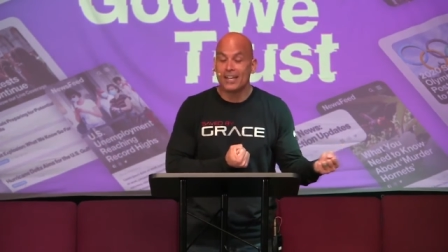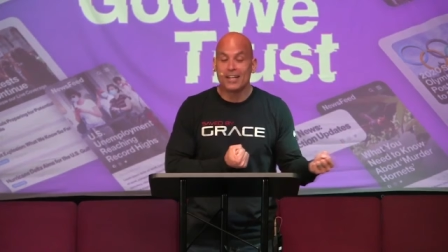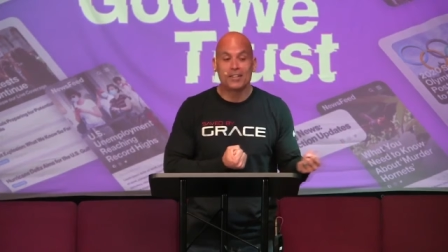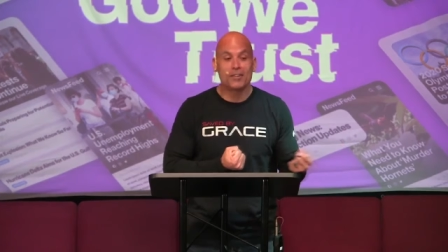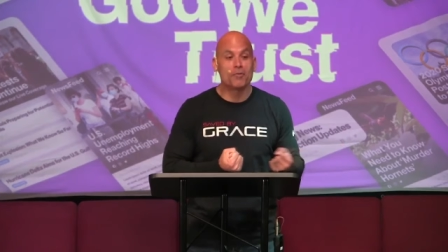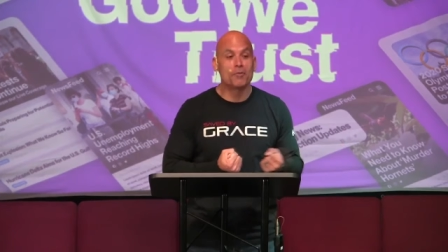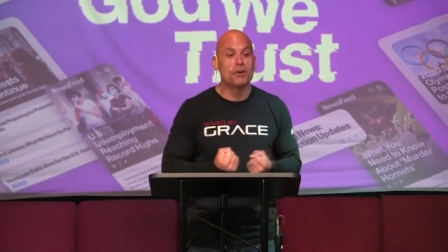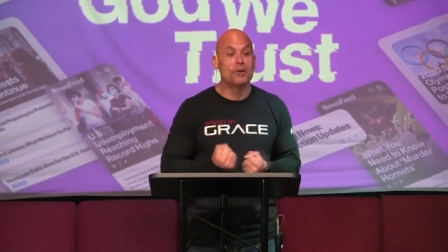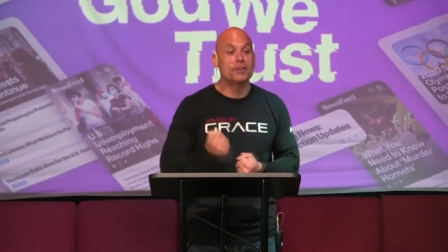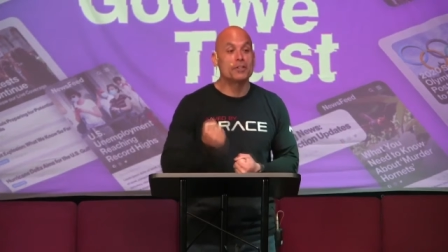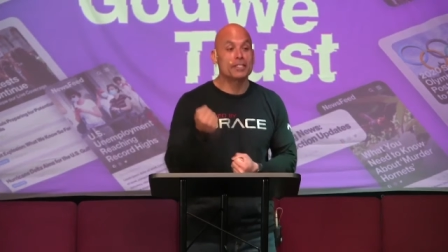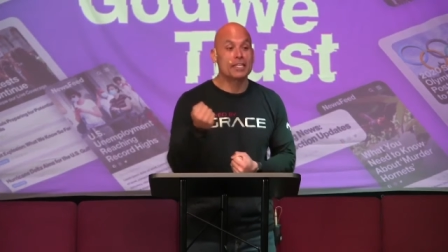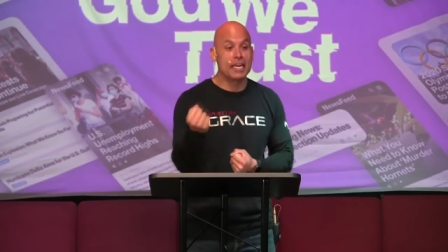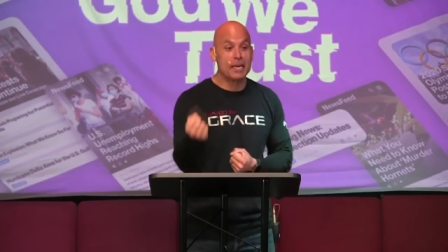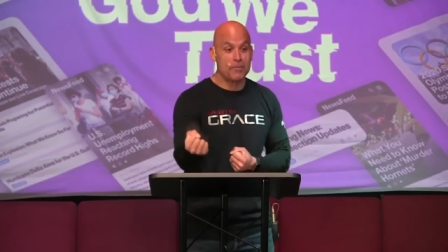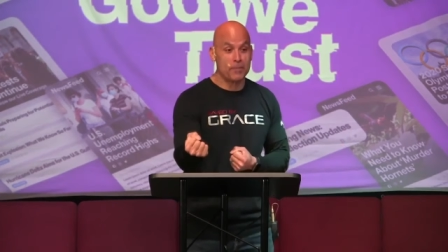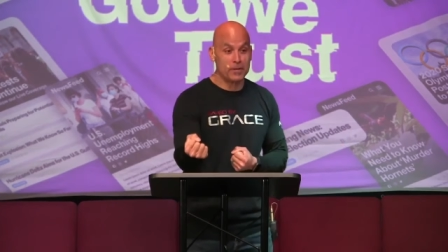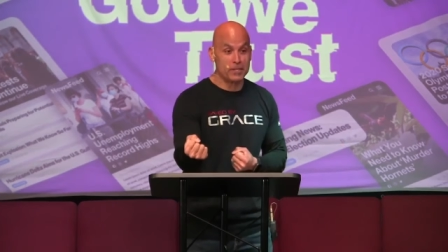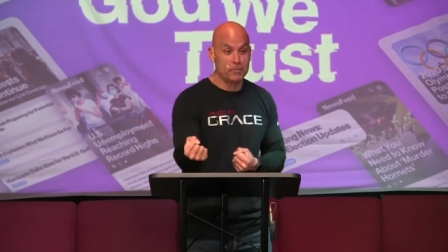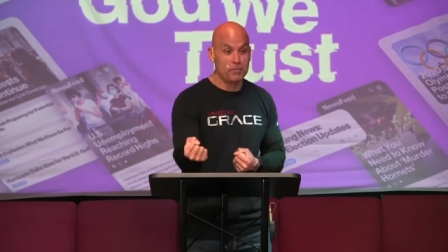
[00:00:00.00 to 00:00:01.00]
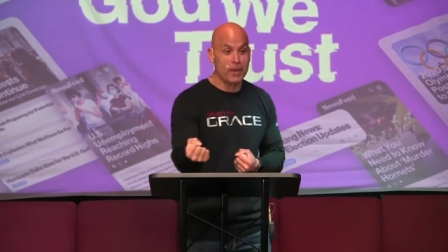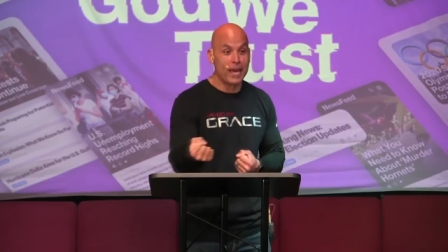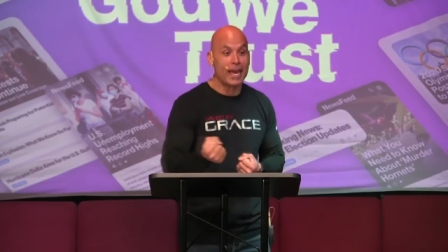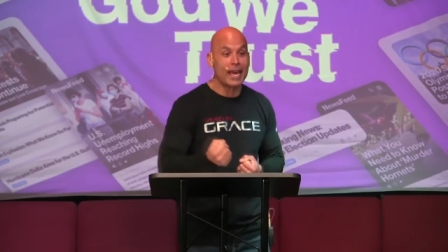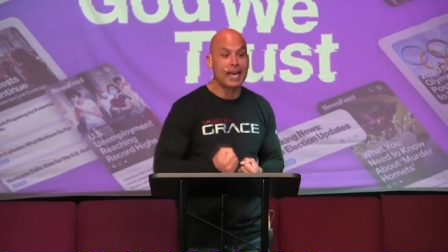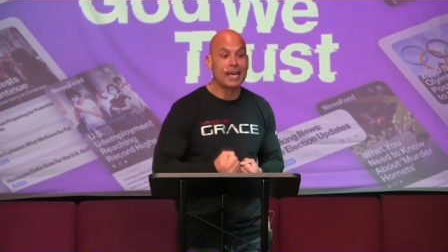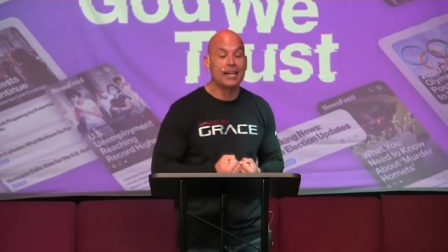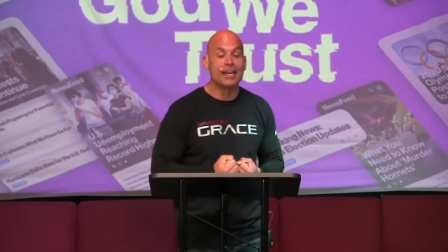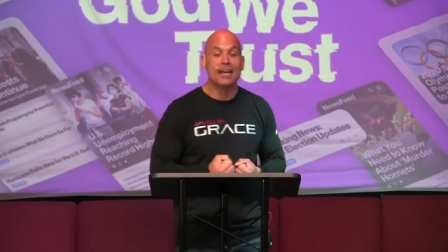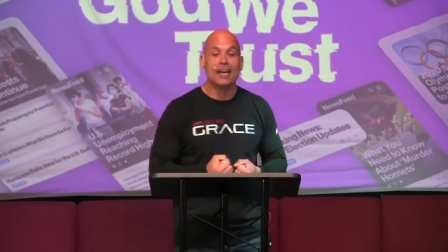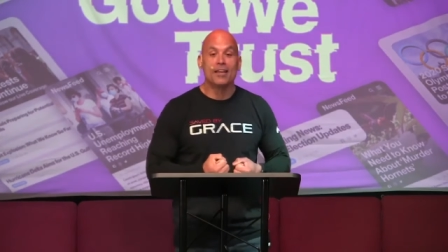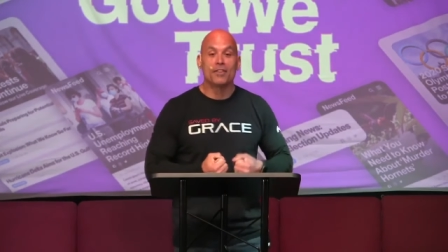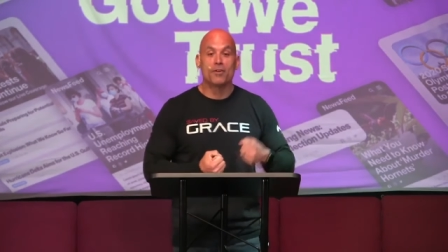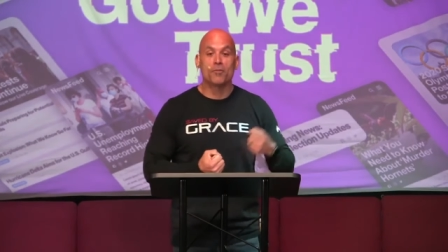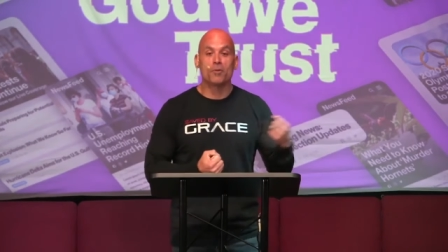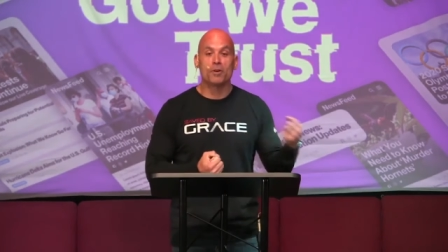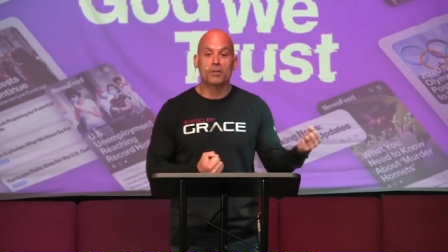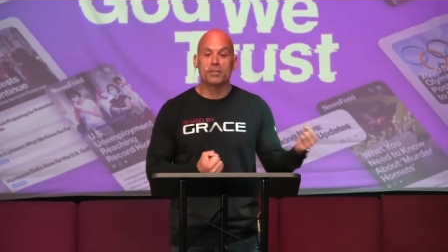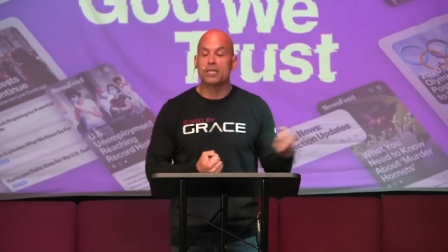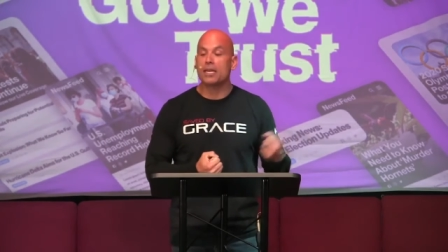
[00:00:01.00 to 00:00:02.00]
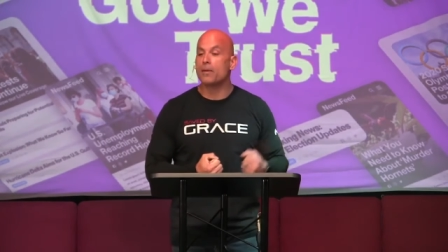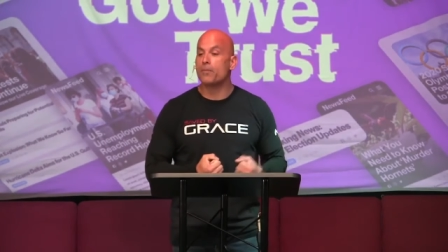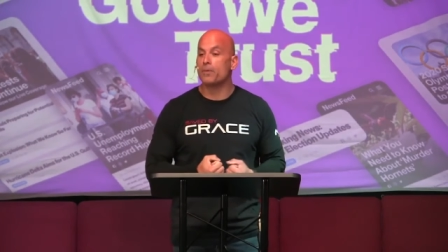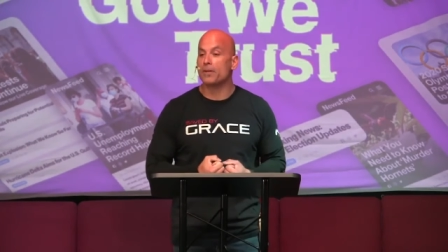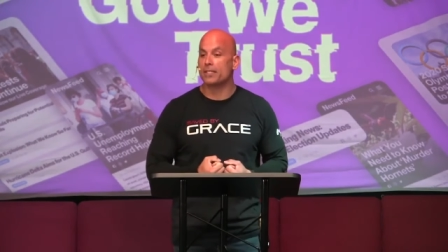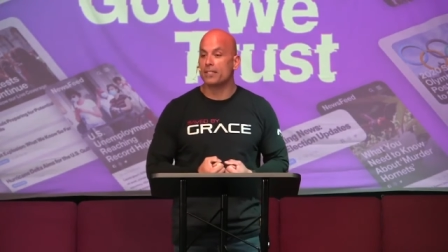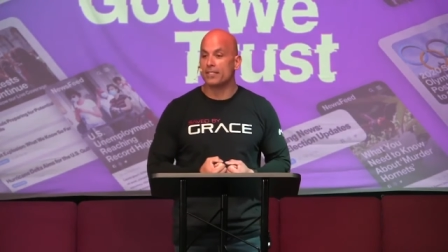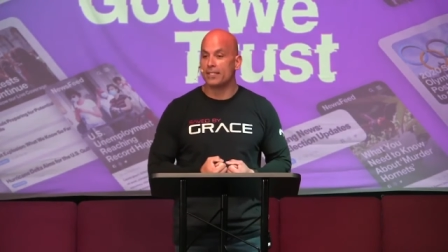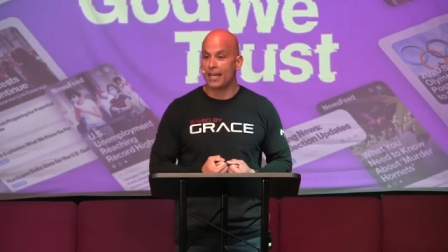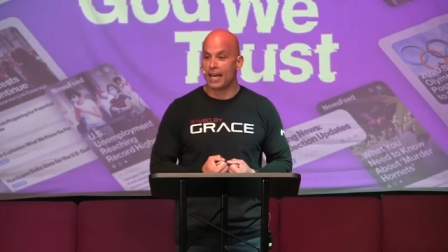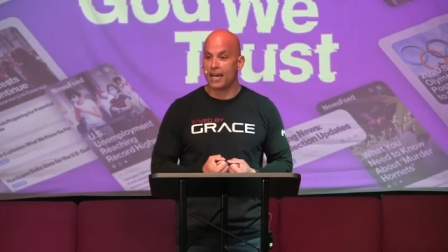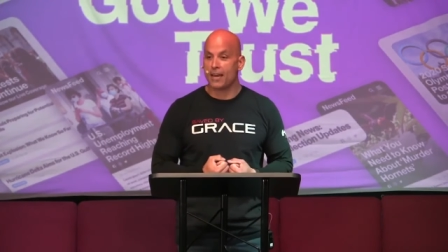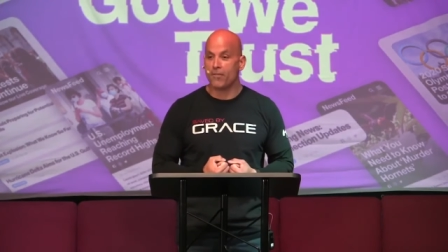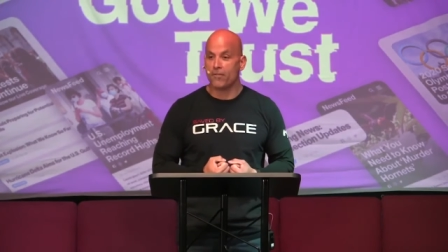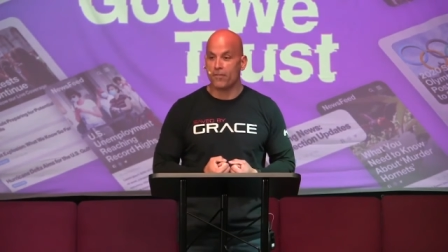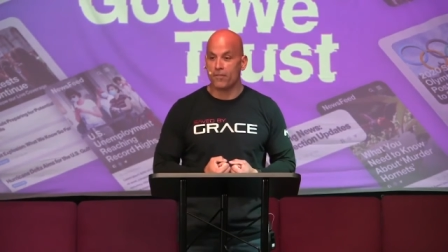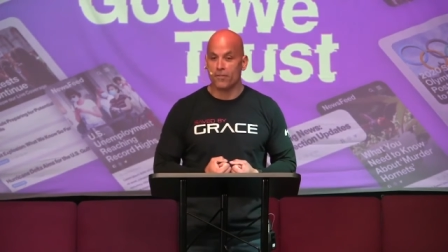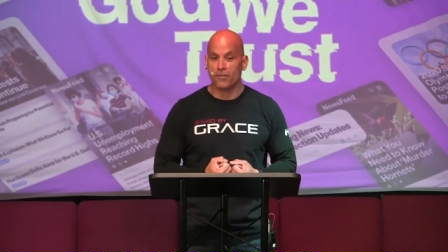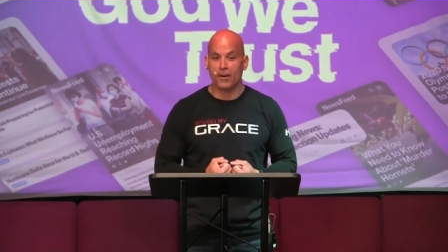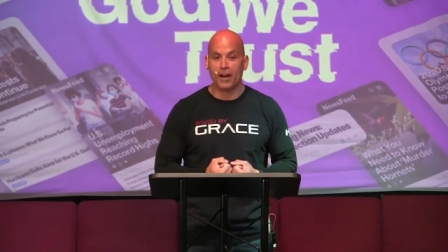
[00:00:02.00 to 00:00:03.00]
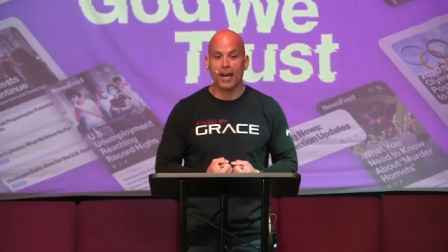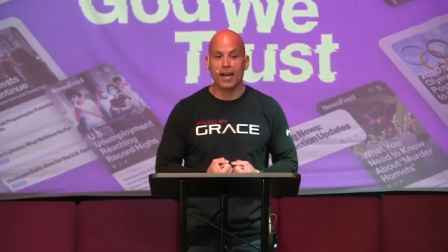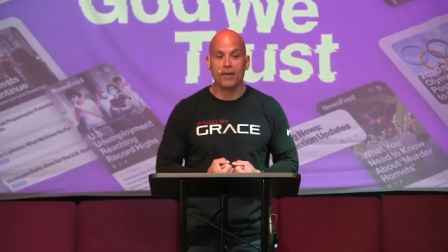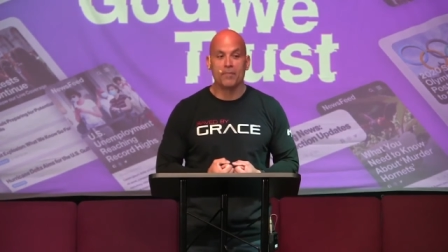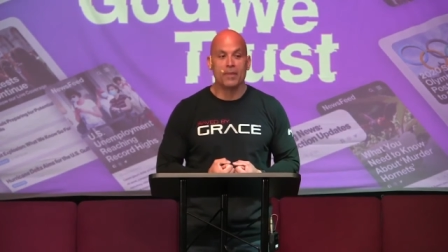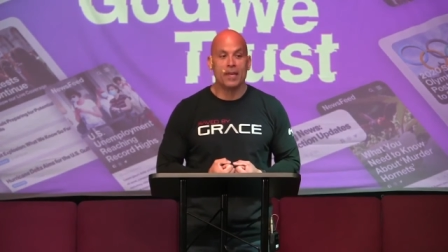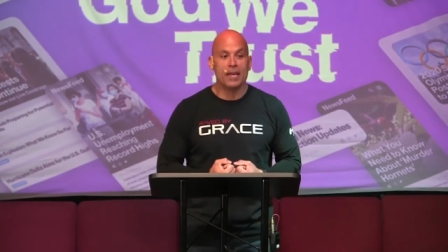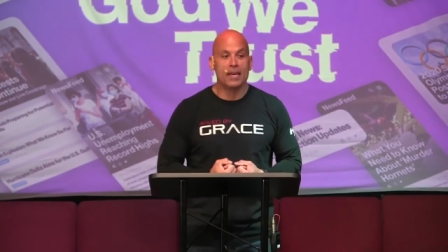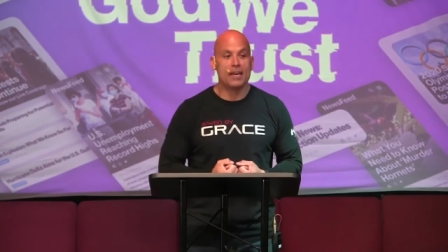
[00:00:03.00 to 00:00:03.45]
The rules keep us paid. The rules keep us safe, right?